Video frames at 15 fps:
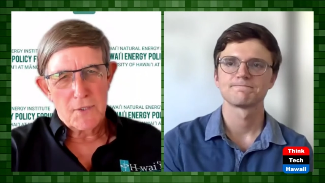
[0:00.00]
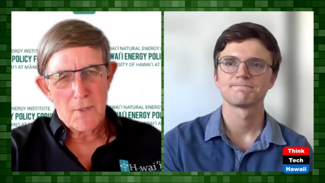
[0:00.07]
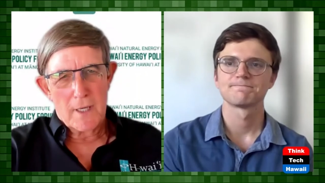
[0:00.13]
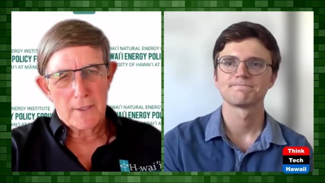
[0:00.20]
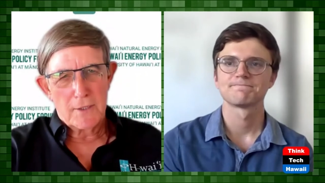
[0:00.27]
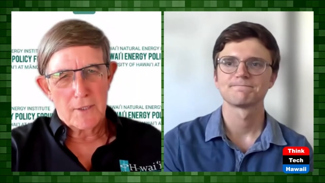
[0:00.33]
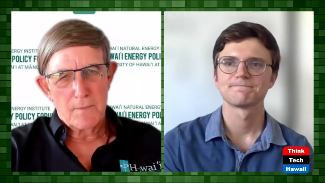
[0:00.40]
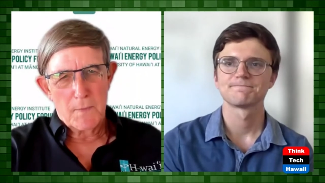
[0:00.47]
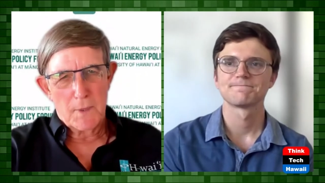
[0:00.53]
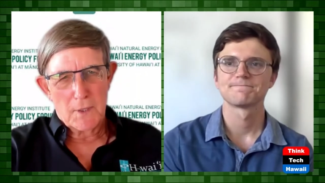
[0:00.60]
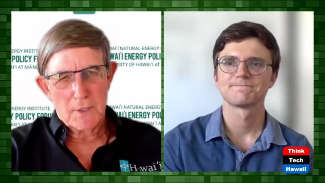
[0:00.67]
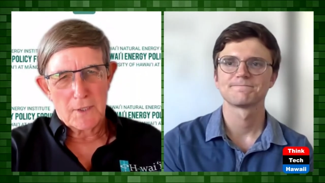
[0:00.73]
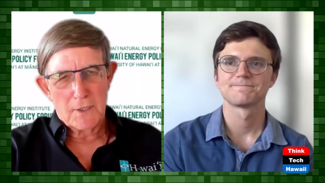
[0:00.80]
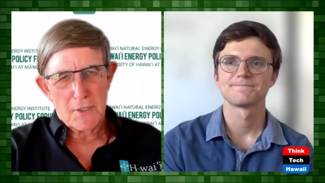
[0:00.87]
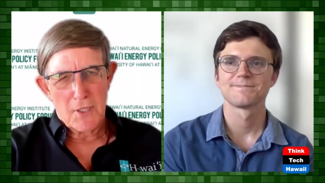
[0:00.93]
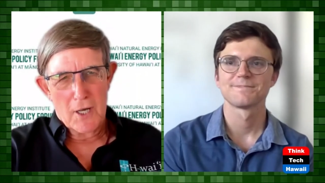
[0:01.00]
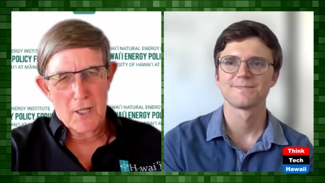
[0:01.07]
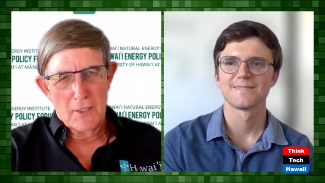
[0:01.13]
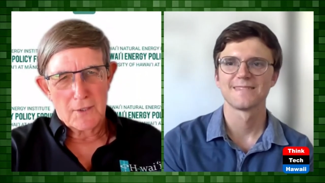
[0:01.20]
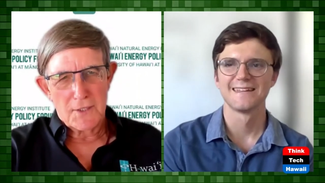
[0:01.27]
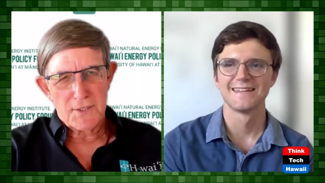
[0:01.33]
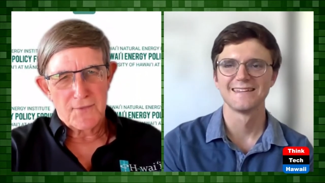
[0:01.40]
Speaker 1: $200 million
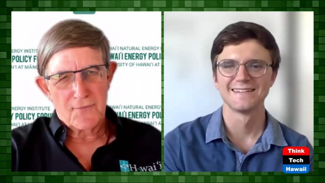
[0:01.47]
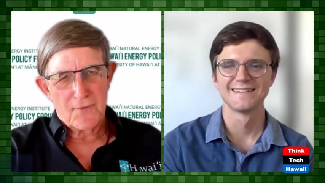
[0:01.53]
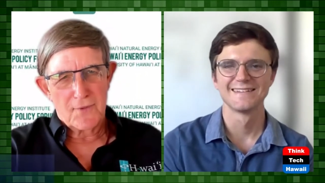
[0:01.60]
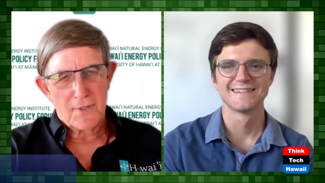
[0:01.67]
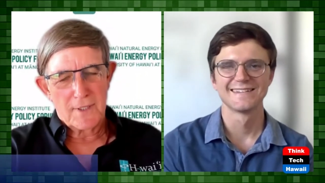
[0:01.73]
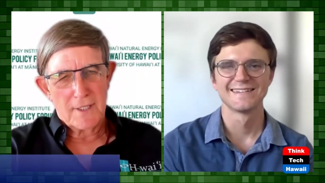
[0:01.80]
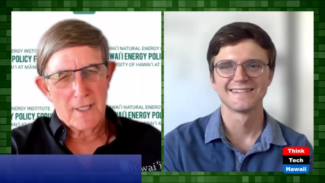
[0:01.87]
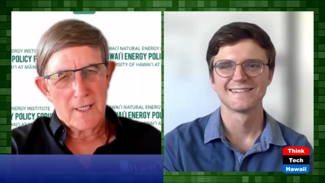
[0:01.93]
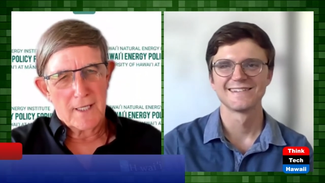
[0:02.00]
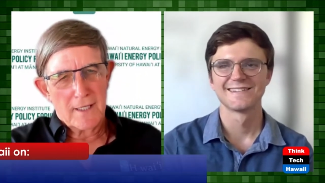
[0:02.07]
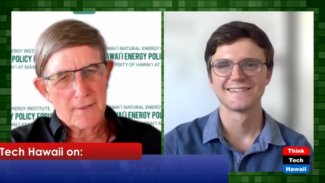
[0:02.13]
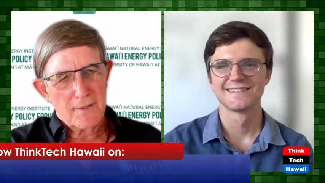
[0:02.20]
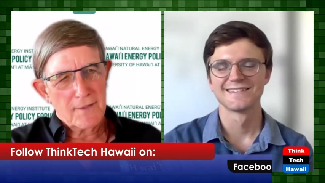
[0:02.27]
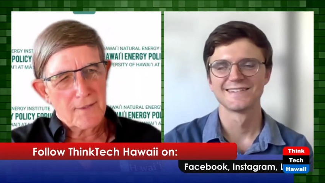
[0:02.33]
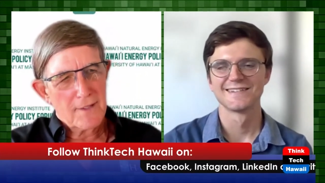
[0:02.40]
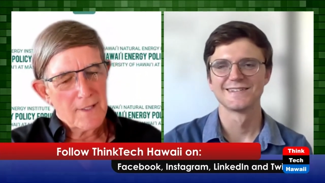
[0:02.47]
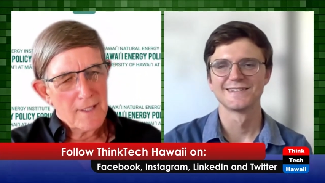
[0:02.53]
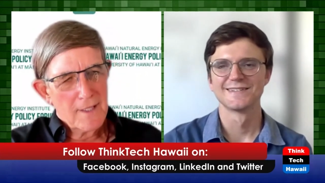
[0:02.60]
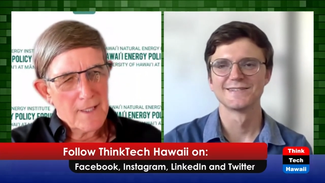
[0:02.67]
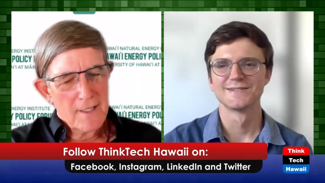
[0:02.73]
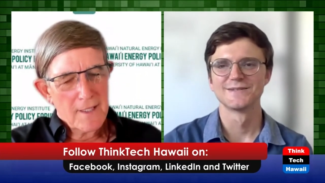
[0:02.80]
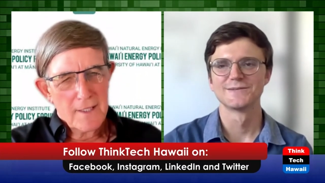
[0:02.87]
for the uh,
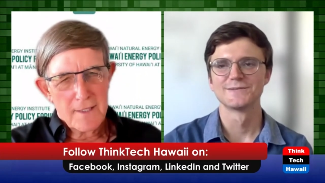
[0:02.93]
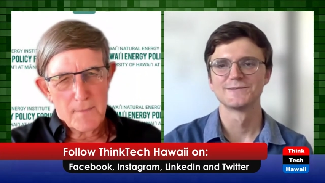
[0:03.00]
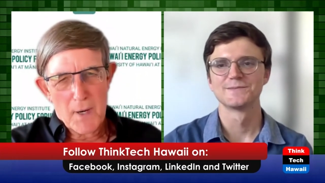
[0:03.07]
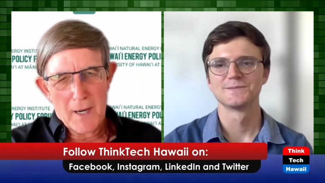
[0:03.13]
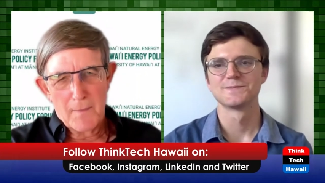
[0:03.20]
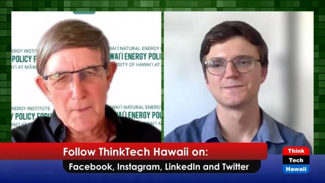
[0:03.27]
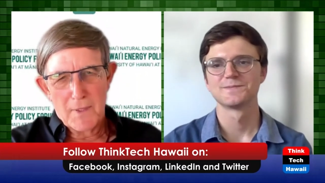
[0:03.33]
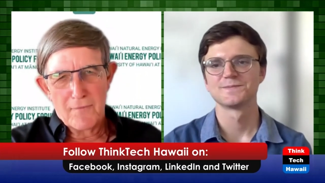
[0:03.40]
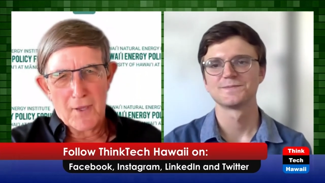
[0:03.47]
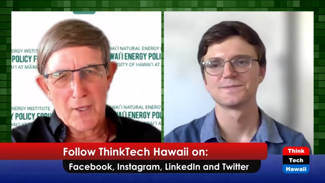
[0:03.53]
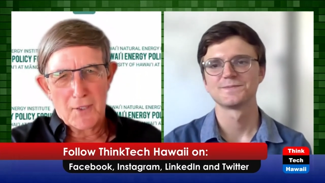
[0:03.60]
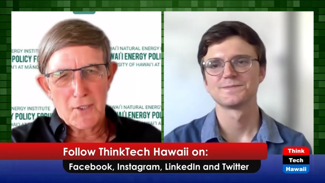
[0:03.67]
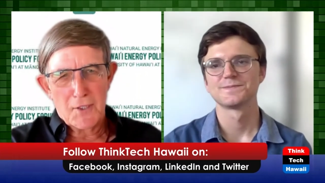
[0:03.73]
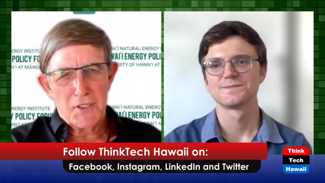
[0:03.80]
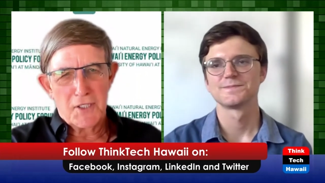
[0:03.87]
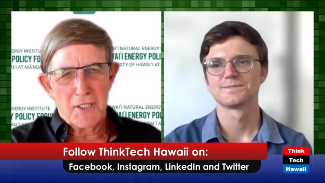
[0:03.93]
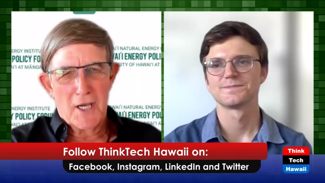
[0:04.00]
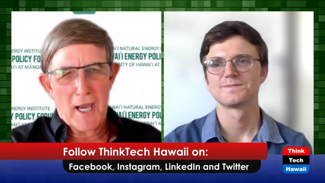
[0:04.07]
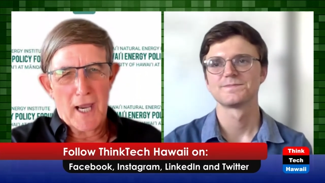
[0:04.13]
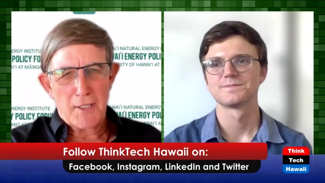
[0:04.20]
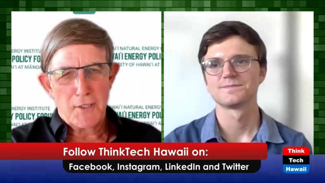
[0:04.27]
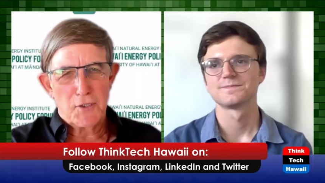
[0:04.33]
Department of Energy
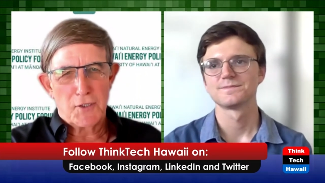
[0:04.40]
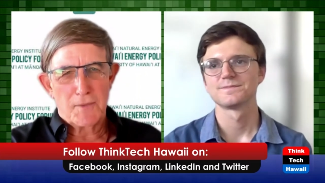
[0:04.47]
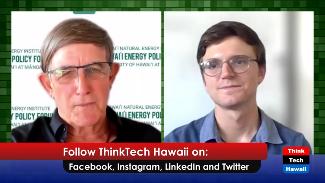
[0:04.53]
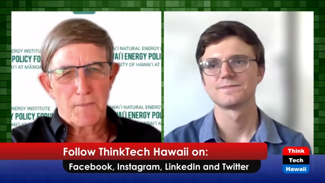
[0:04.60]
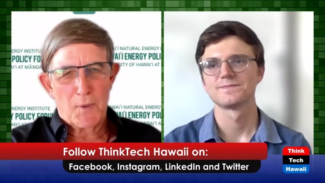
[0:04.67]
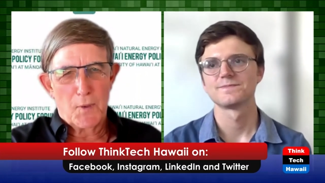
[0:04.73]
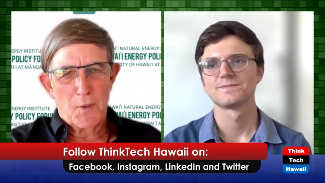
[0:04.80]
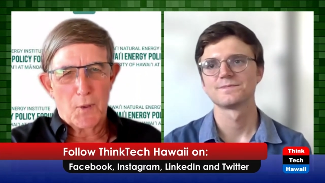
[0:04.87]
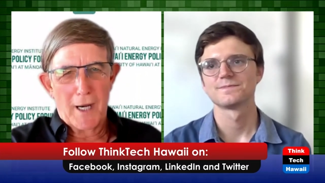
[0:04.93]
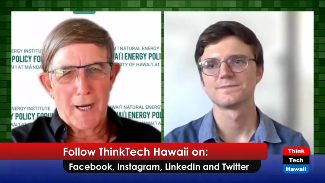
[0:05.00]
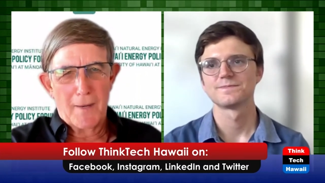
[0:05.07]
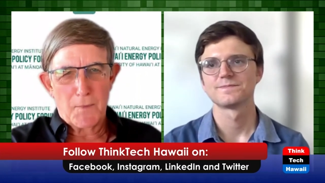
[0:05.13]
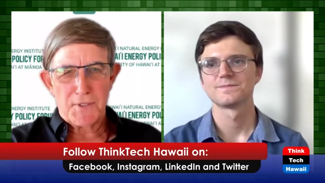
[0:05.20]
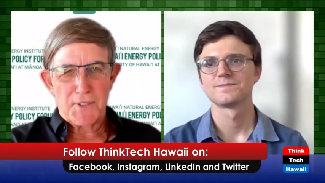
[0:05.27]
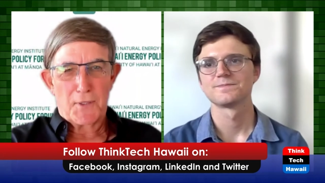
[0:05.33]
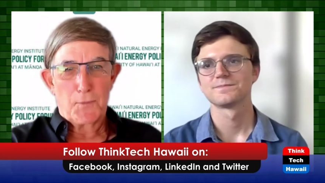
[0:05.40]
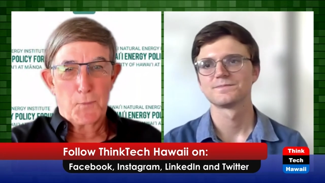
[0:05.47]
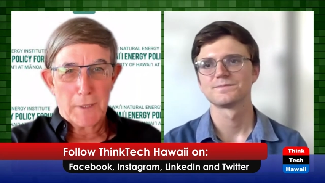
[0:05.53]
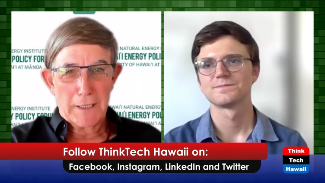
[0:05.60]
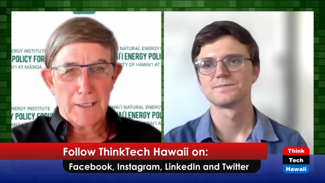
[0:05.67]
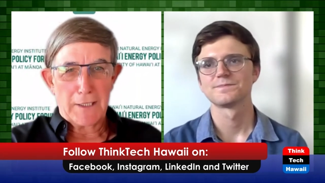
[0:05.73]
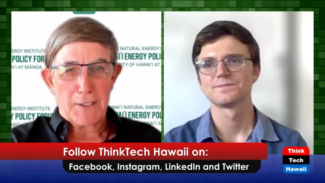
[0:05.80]
hydrogen program was a
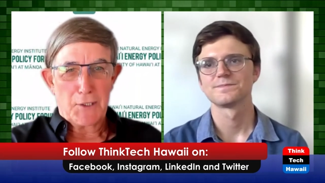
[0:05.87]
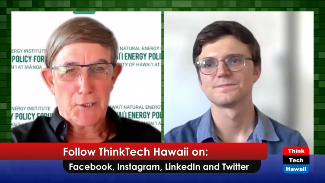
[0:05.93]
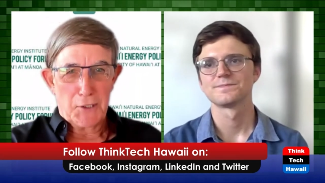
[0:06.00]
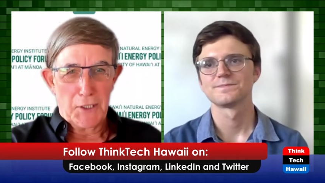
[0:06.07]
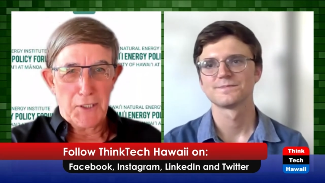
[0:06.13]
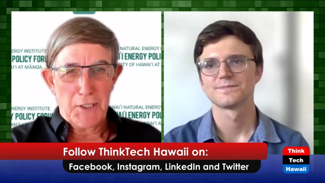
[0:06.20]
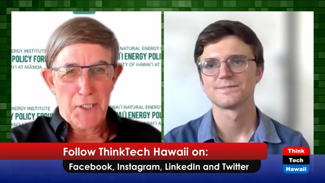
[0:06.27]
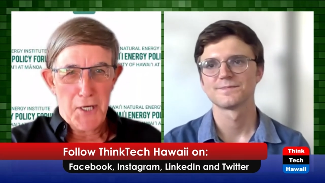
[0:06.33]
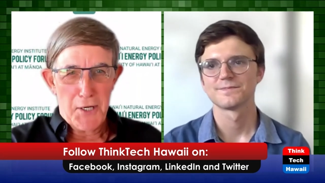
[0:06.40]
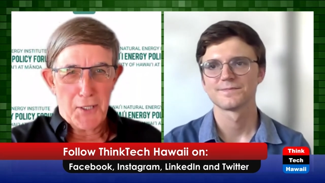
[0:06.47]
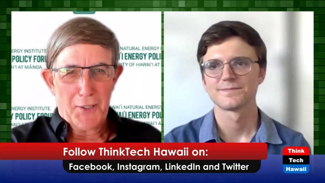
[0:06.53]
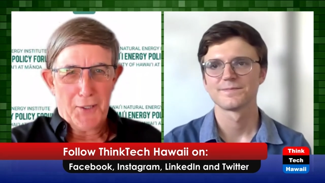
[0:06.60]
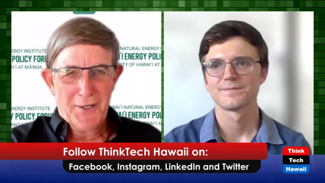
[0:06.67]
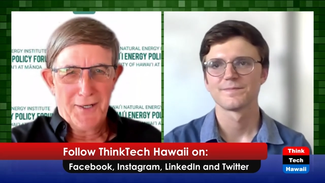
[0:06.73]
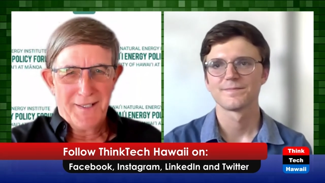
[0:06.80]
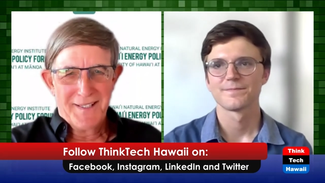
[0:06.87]
really good year.